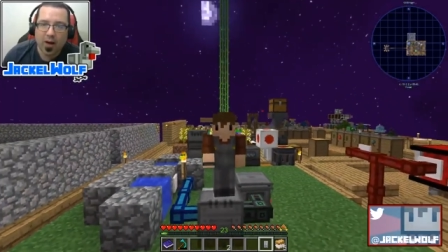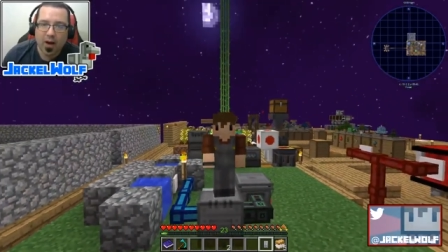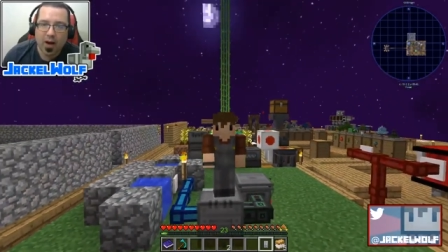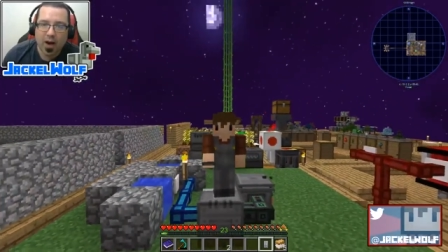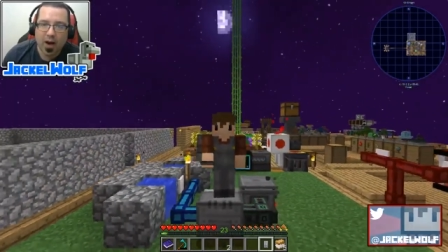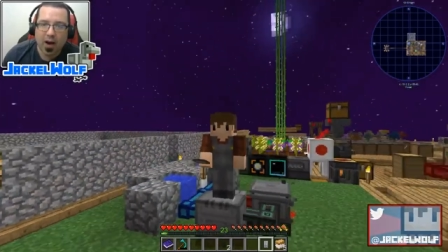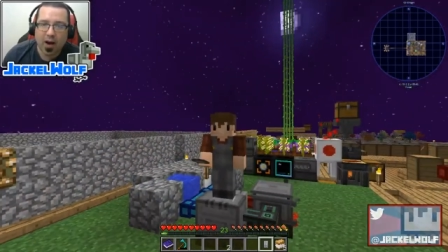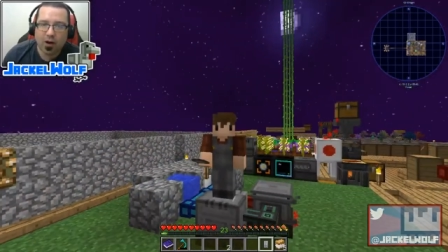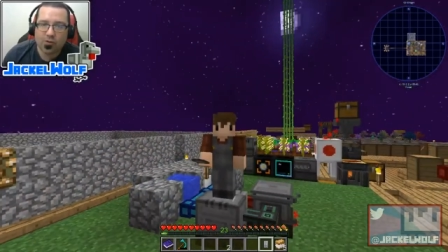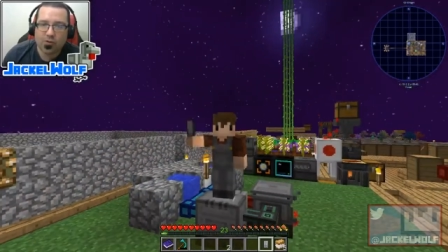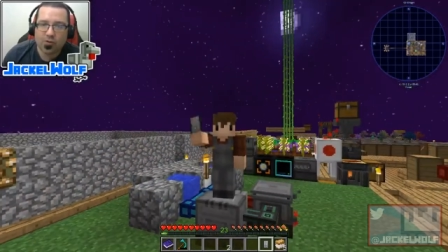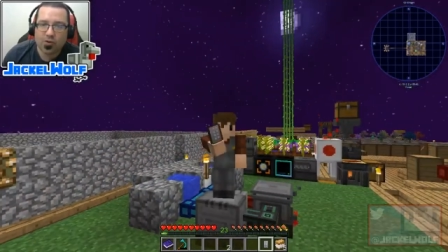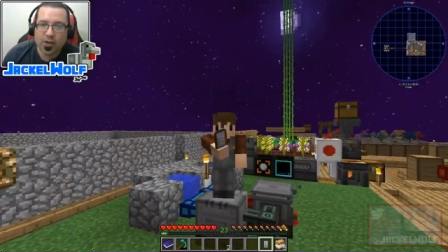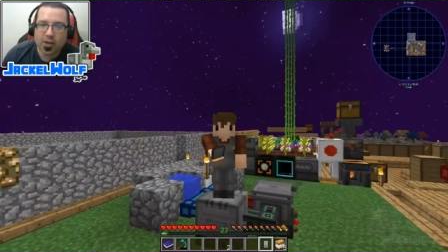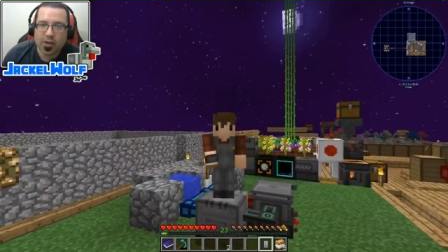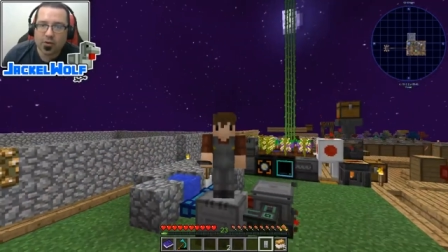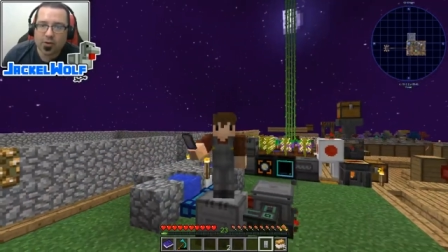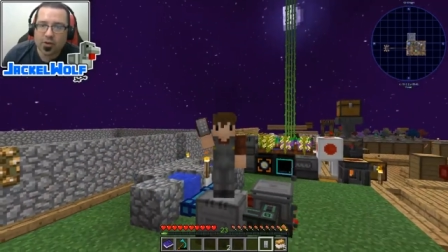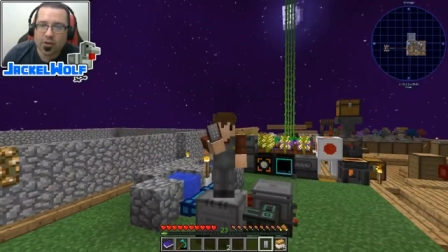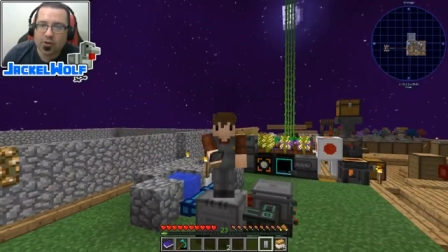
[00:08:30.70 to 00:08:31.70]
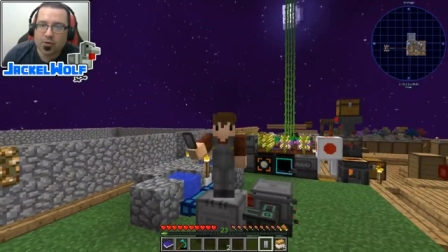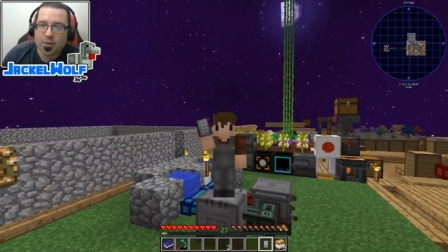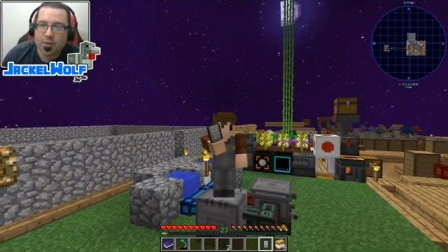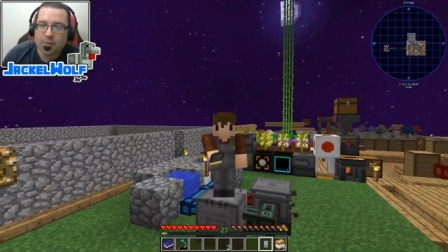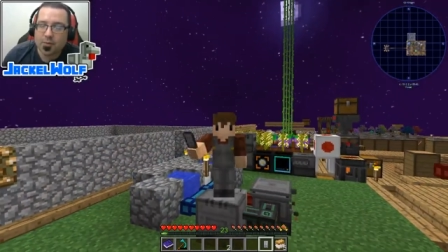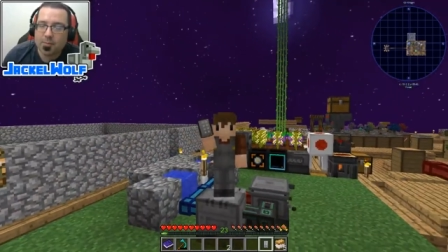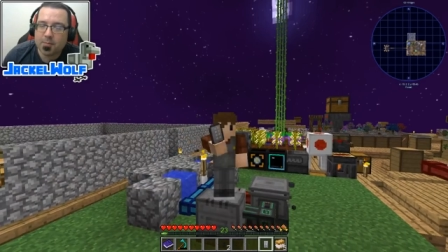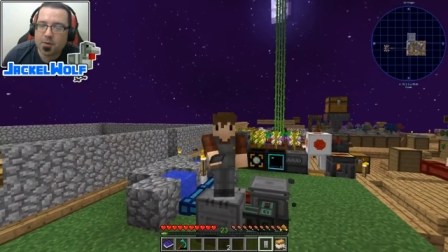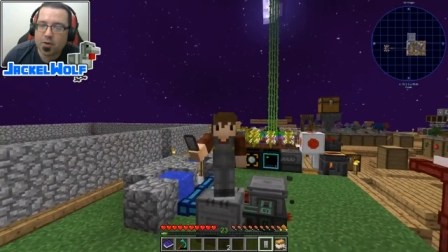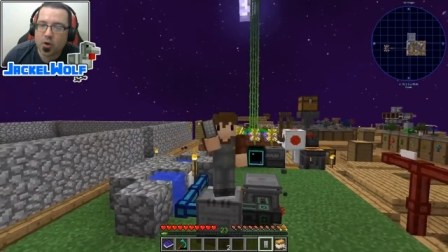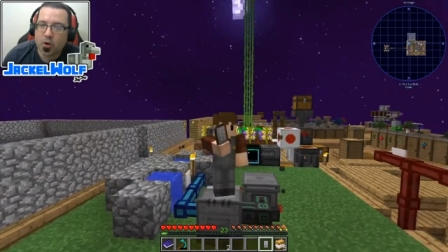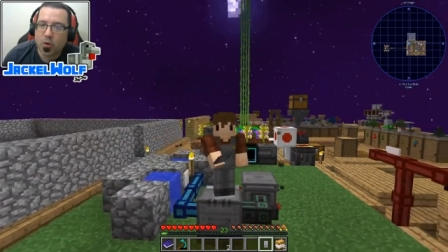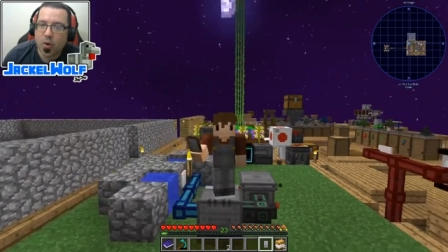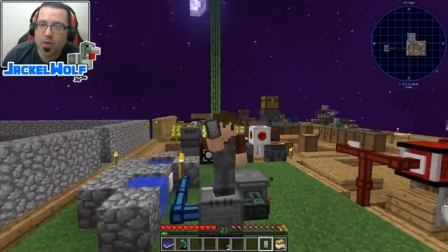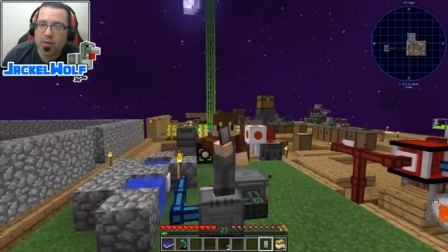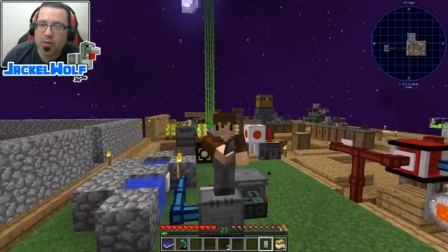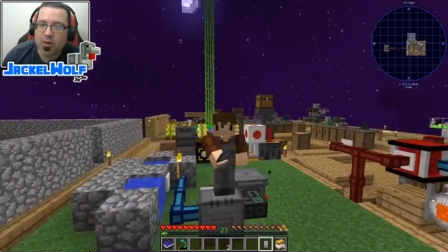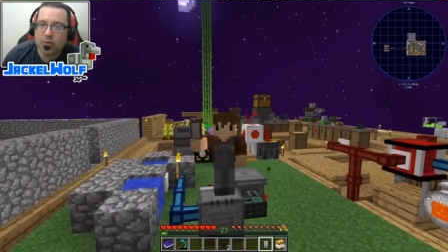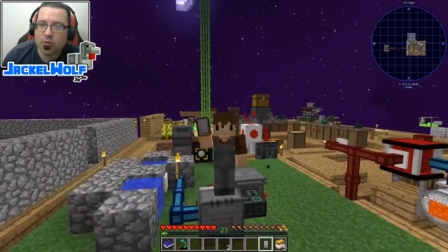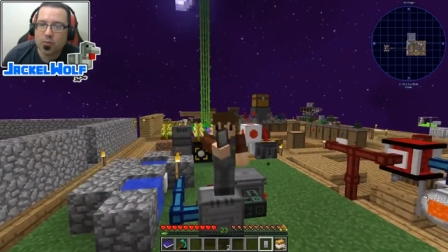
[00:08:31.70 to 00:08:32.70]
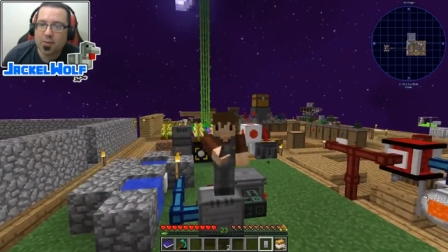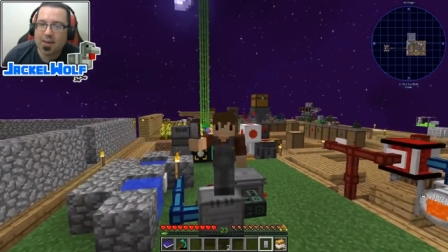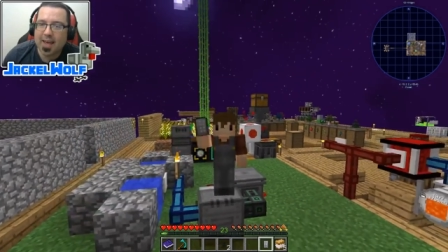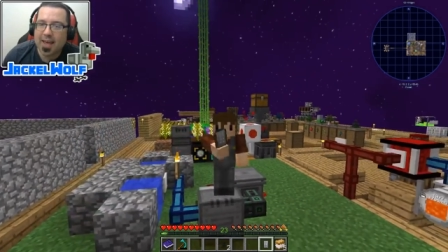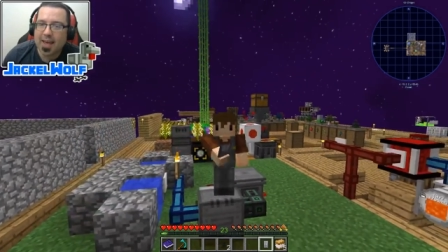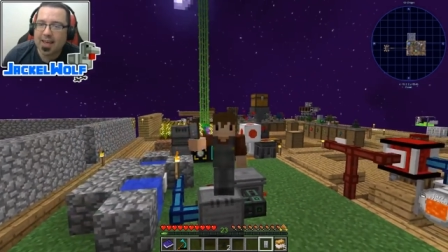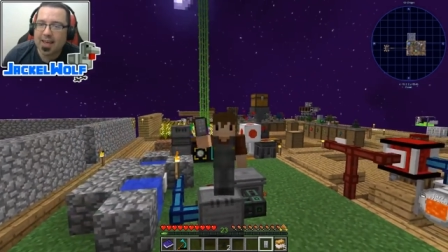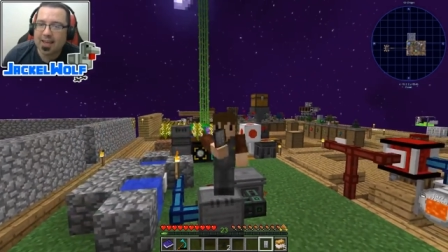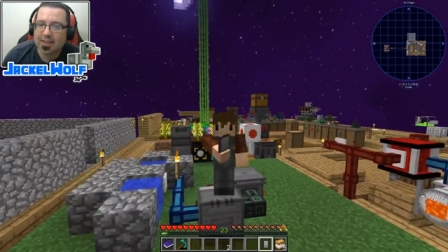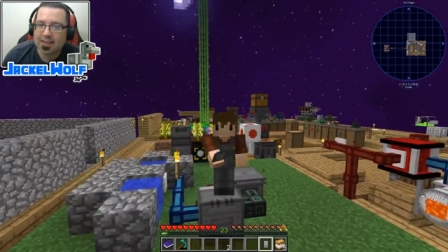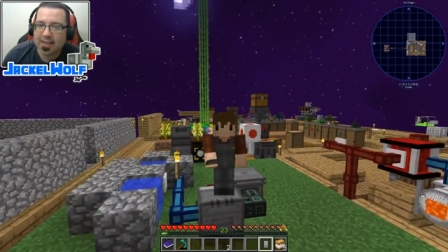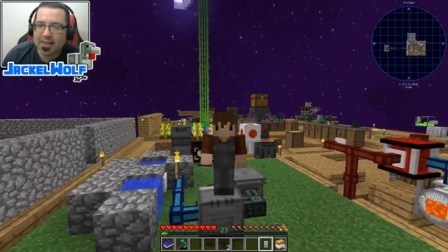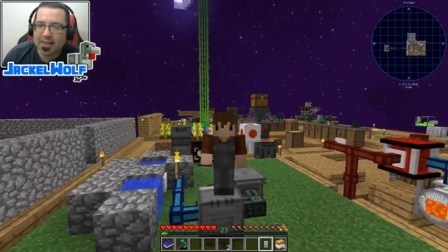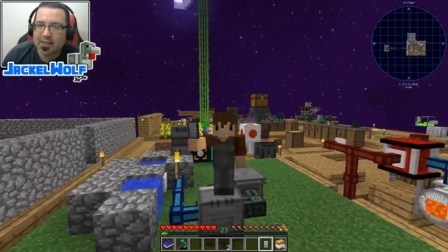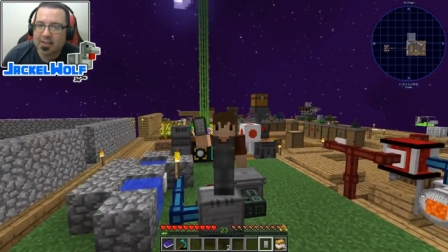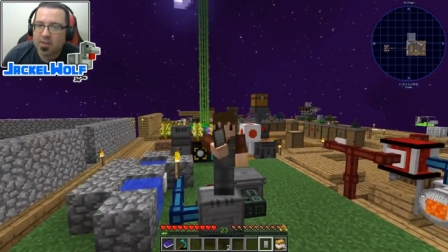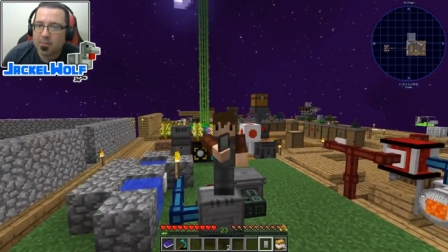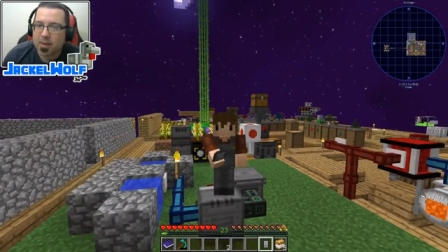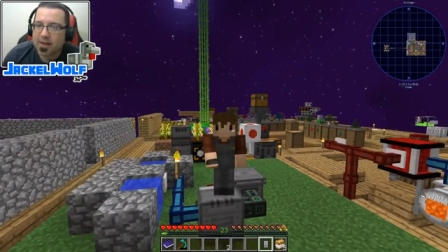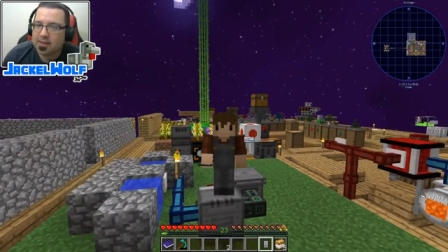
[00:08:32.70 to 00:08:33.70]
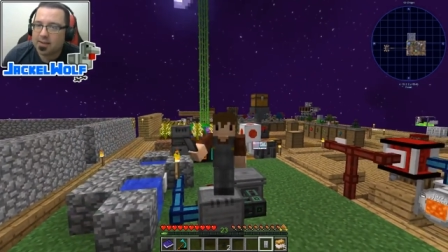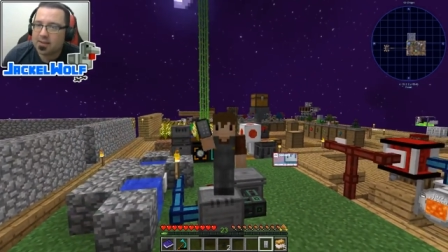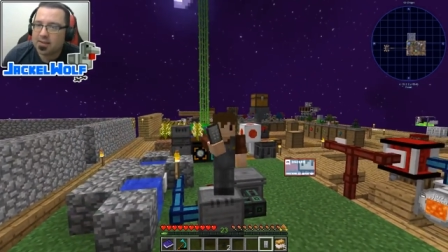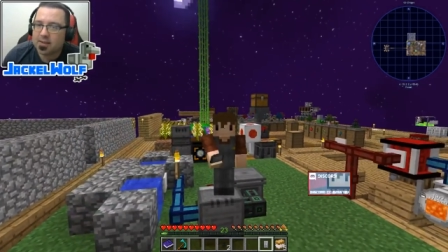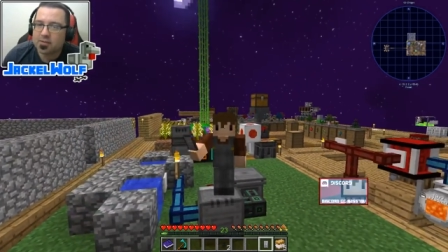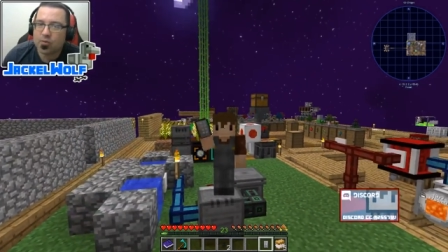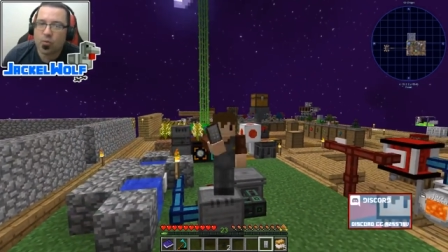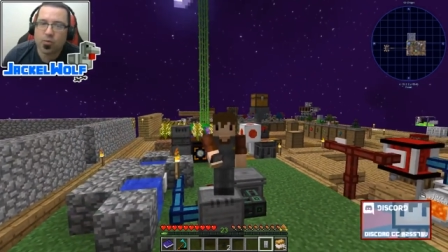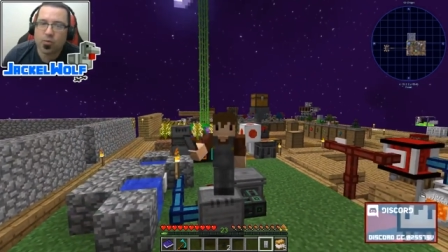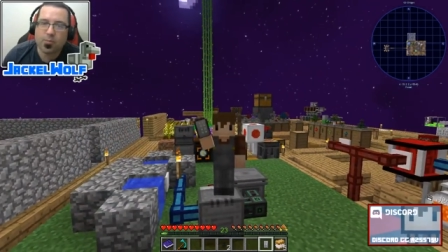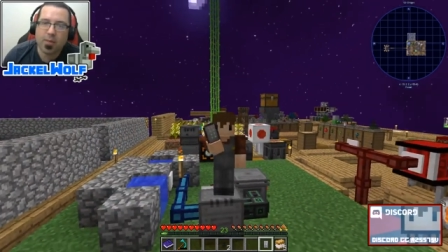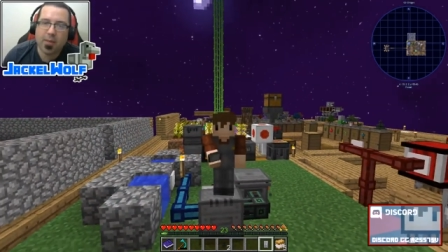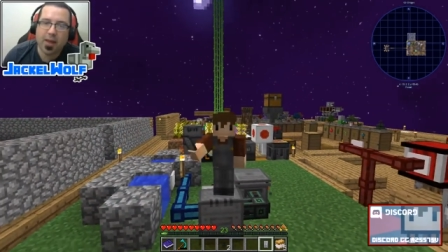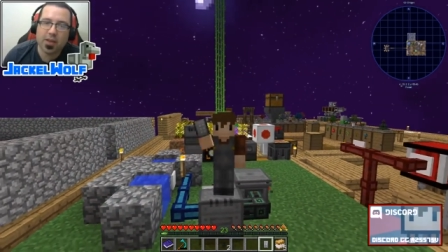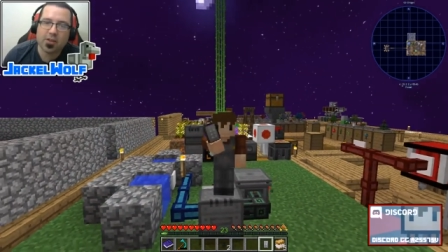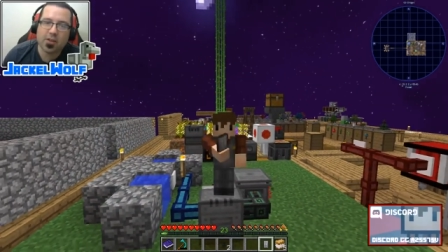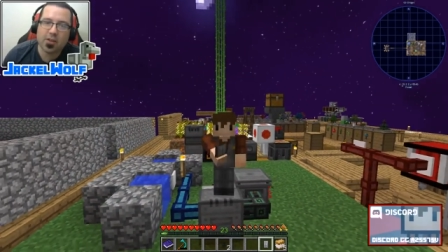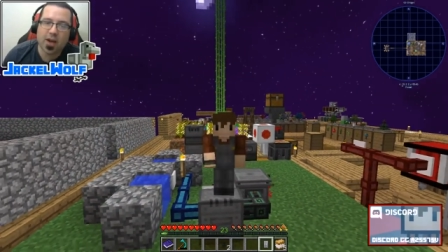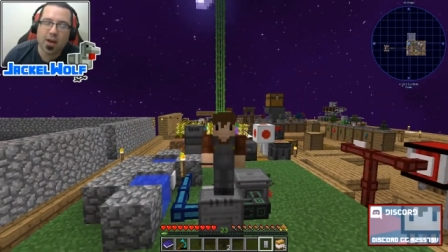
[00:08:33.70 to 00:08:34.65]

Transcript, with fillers: Uh, also, check out the description below. There will be a link to my Discord page.